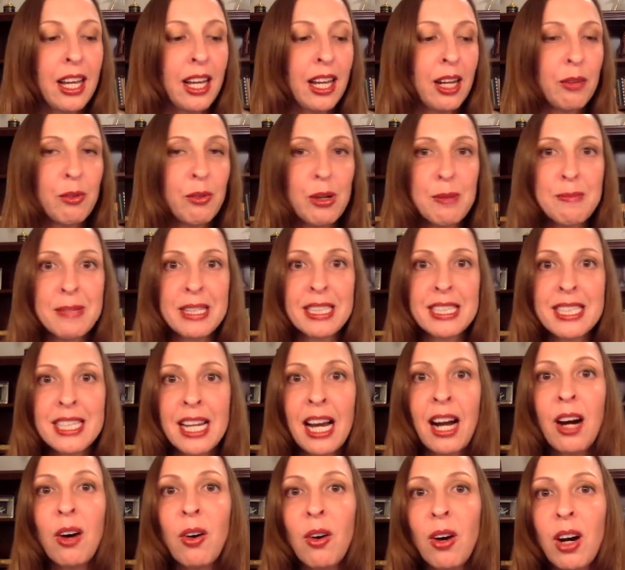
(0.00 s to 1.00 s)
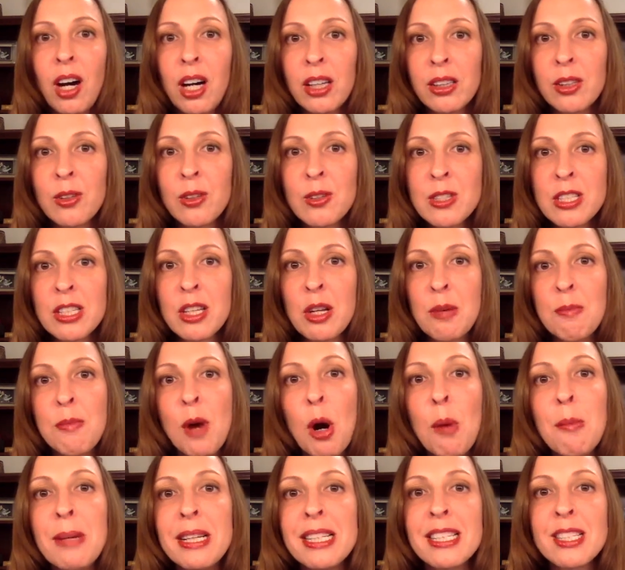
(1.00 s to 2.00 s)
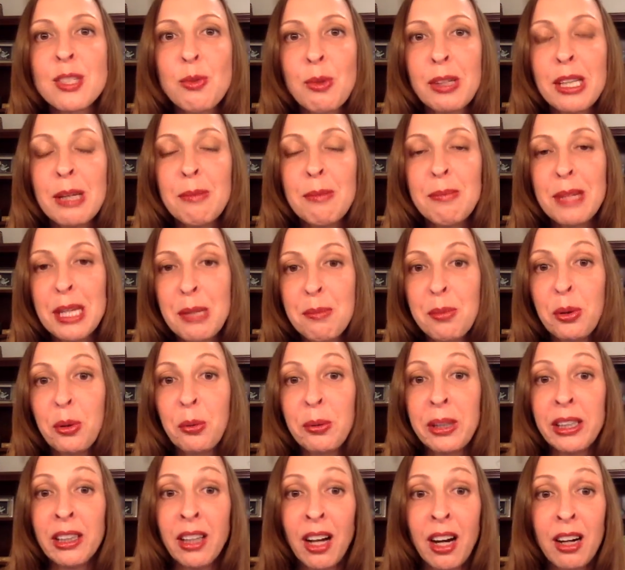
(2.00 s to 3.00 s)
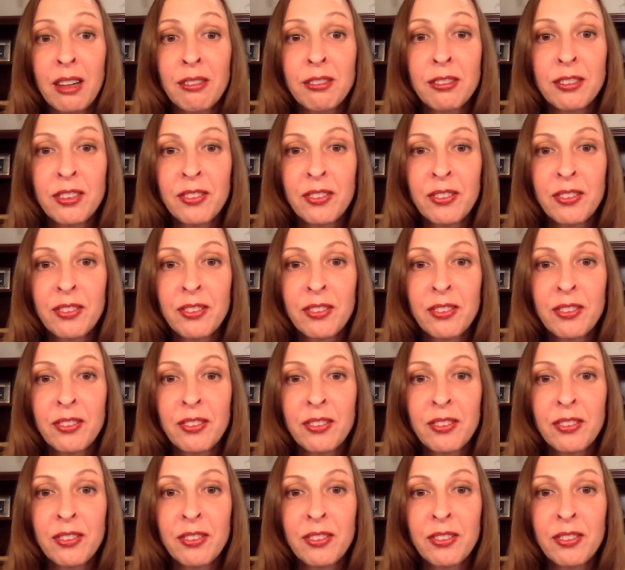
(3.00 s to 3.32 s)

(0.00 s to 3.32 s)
And we miss out on those little moments with the people we love.